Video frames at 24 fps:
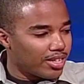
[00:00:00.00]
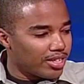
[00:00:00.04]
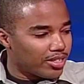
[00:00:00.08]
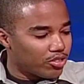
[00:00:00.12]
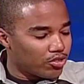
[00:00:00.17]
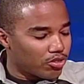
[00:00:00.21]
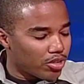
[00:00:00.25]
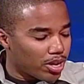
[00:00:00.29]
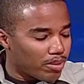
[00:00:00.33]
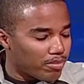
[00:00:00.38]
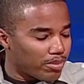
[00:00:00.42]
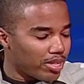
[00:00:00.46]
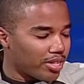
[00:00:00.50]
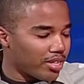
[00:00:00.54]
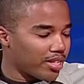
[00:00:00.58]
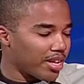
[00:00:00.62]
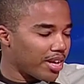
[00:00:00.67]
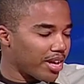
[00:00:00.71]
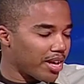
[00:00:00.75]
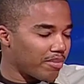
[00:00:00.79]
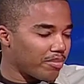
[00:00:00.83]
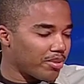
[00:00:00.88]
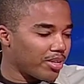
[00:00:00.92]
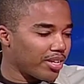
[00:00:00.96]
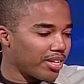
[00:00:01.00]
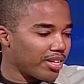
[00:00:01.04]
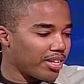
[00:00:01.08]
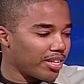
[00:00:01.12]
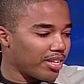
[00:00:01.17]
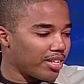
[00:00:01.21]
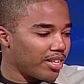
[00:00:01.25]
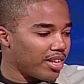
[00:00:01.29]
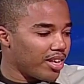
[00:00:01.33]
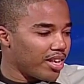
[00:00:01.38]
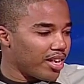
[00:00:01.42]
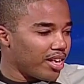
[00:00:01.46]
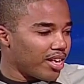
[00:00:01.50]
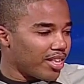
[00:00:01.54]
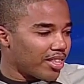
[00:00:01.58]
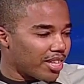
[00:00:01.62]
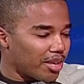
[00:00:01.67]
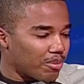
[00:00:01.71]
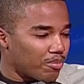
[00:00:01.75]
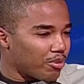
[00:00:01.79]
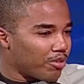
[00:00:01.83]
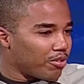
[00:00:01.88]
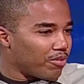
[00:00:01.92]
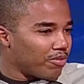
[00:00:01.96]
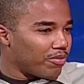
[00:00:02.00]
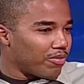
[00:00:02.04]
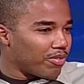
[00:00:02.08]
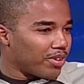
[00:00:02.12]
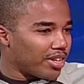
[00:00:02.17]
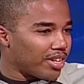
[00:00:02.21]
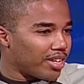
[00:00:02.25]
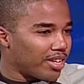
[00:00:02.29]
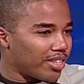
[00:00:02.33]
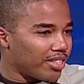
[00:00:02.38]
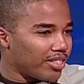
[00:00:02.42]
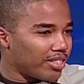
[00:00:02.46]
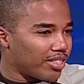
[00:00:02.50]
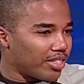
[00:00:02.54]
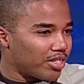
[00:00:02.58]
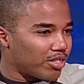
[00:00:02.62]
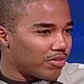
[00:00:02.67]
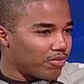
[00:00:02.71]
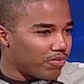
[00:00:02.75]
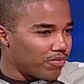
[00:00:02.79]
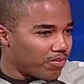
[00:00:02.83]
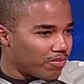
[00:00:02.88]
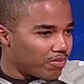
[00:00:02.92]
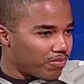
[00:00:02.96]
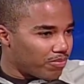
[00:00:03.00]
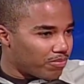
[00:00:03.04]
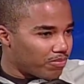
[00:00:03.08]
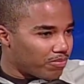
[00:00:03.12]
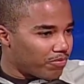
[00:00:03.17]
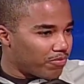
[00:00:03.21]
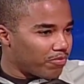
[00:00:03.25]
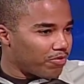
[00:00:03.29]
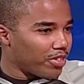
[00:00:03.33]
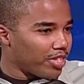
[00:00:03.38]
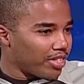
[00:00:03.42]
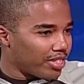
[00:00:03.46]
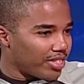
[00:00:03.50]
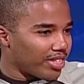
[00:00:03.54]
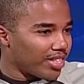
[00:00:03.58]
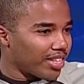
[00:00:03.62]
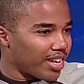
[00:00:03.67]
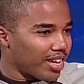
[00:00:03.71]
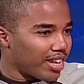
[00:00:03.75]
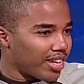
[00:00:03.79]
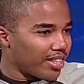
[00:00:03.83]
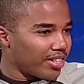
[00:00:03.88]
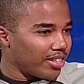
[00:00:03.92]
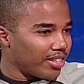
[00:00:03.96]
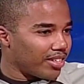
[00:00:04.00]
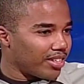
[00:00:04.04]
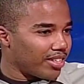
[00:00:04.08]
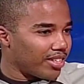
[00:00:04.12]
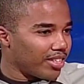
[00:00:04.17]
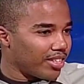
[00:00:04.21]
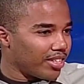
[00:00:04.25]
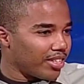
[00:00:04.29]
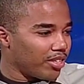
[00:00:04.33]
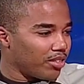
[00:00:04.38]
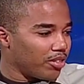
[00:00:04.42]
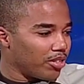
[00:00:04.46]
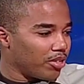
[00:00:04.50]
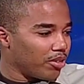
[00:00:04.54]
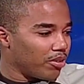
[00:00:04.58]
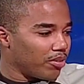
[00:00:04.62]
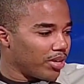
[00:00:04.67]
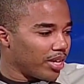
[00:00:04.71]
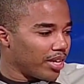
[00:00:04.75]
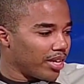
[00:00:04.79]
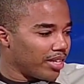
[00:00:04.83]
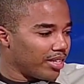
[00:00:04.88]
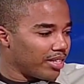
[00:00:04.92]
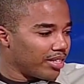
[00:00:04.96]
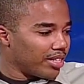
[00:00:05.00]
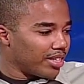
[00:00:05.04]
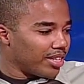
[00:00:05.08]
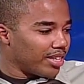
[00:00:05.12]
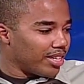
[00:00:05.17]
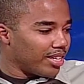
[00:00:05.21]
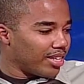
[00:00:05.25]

drama and comedy, and they both just fit together, you know. And